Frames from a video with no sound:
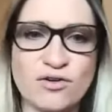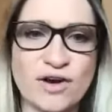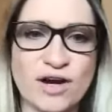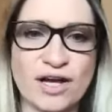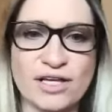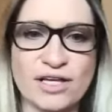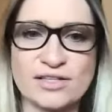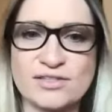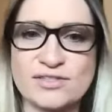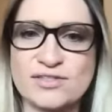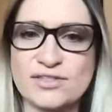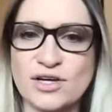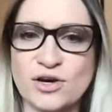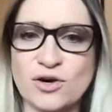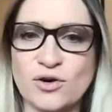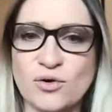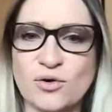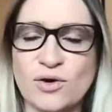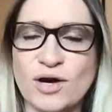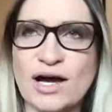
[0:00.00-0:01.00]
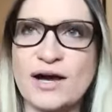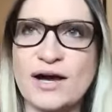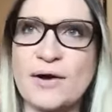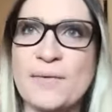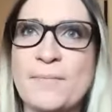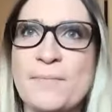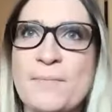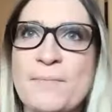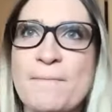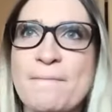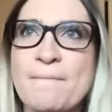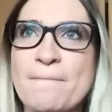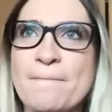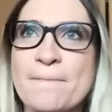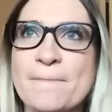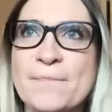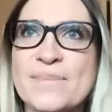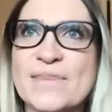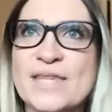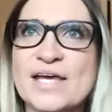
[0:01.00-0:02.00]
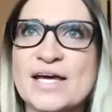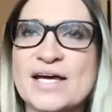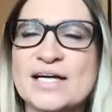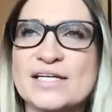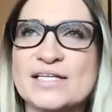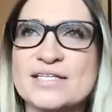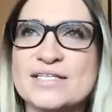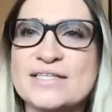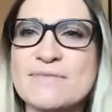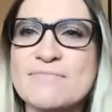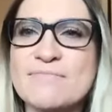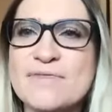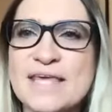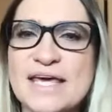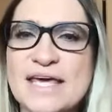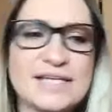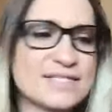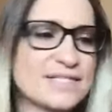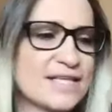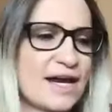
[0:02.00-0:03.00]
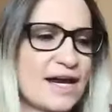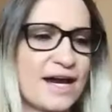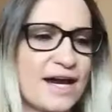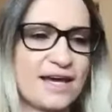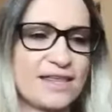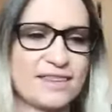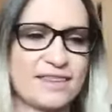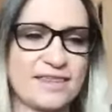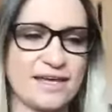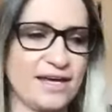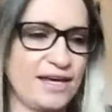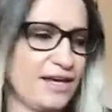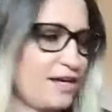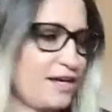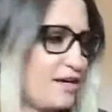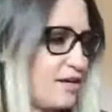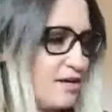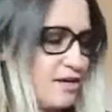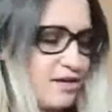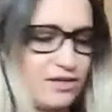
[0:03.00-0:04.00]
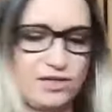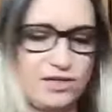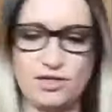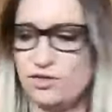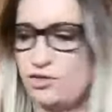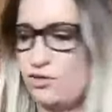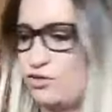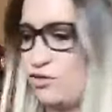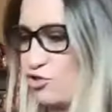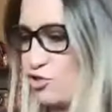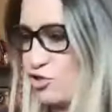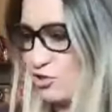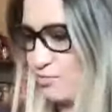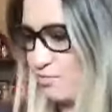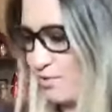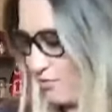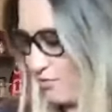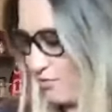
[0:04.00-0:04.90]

right. So some things that I think you should be